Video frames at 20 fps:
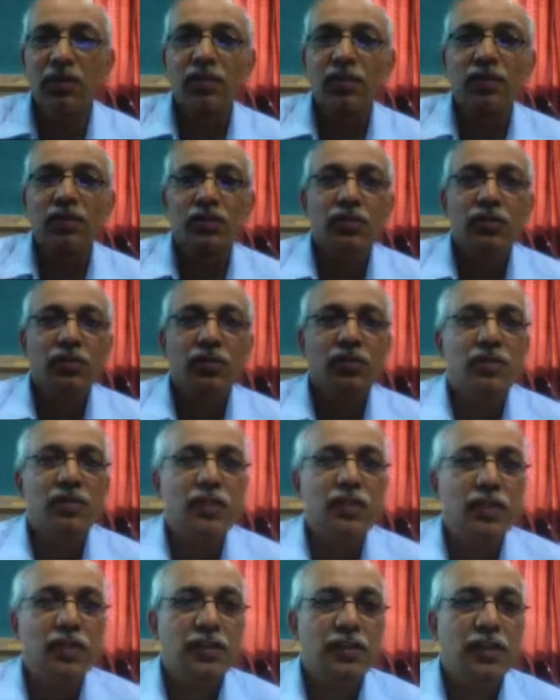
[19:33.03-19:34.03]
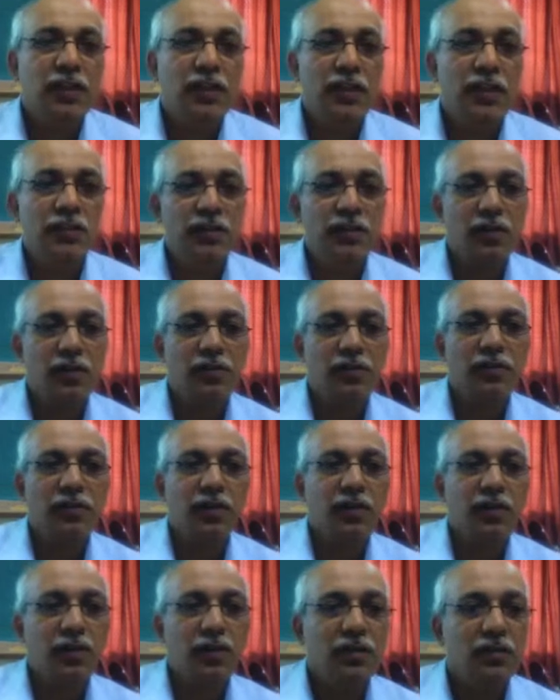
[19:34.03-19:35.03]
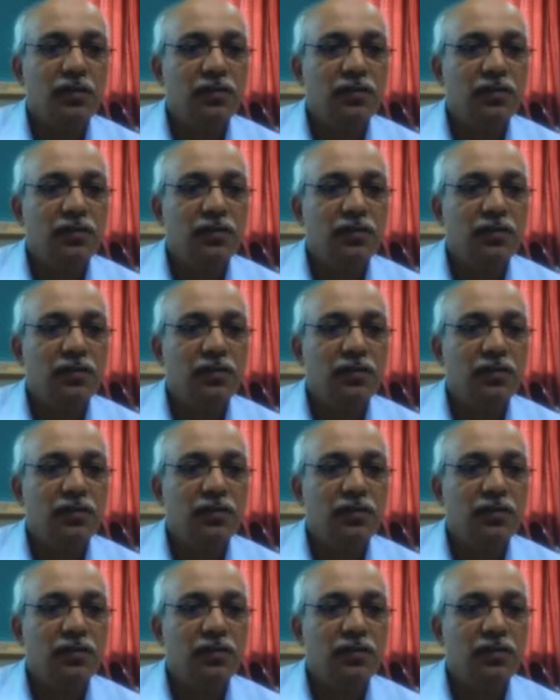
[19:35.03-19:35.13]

So, Sasken is one of the